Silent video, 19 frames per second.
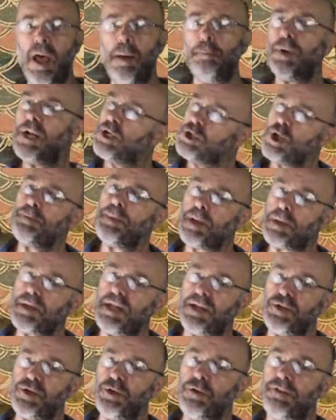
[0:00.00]
But it should be
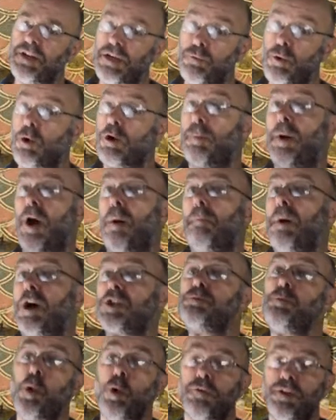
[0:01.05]
said, too, that he wrote about
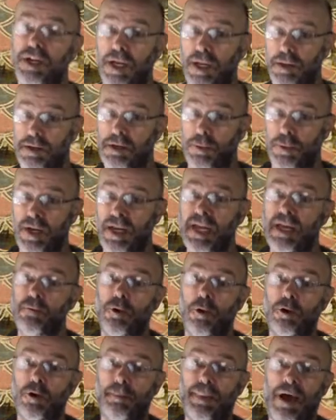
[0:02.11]
much more than history. He
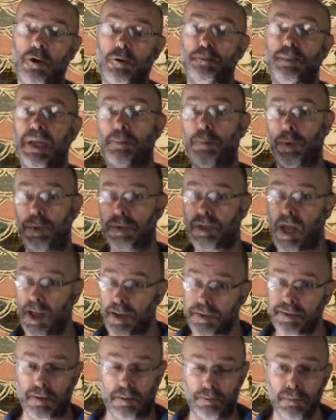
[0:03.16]
wrote about people's
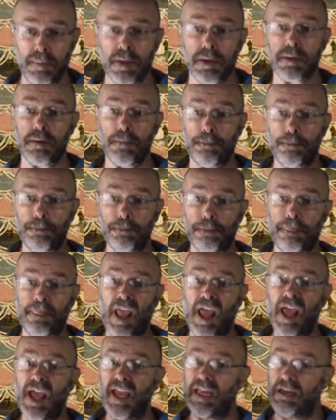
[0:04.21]
customs,
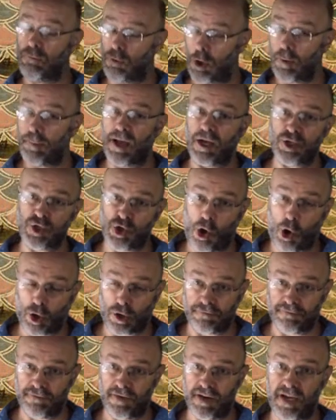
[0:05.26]
he wrote about
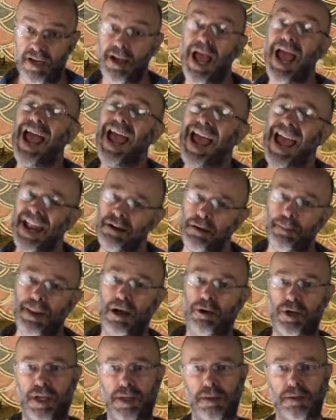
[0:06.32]
geography, and
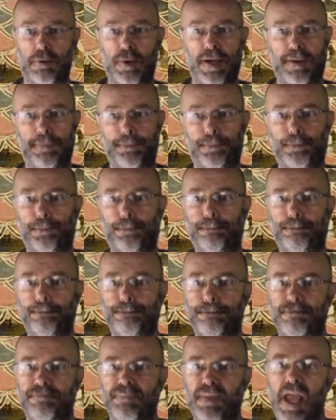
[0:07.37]
about history.
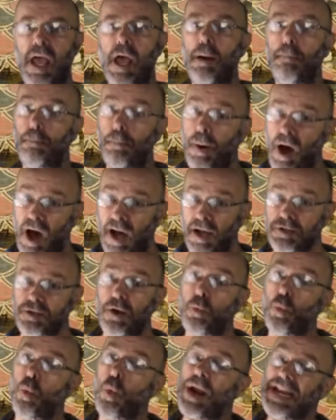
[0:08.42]
But
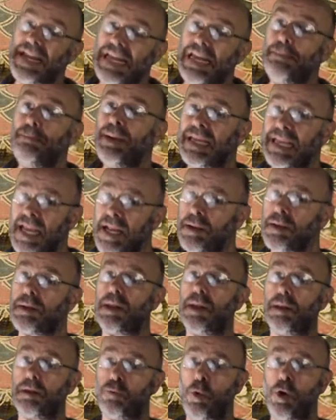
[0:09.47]
when he begins
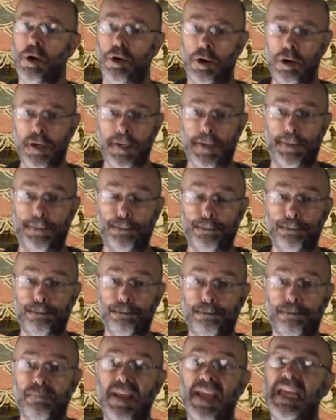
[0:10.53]
his work,
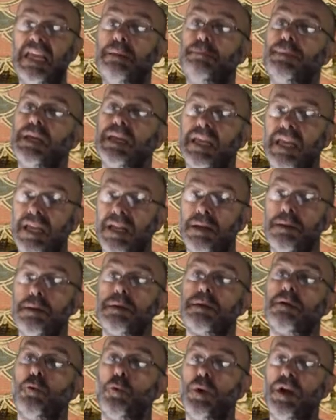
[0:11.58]
he
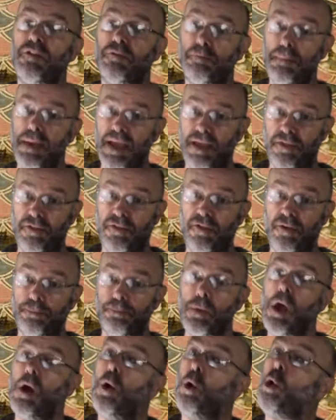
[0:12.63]
begins with myth,
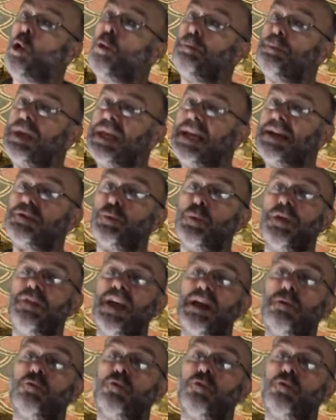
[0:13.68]
albeit with a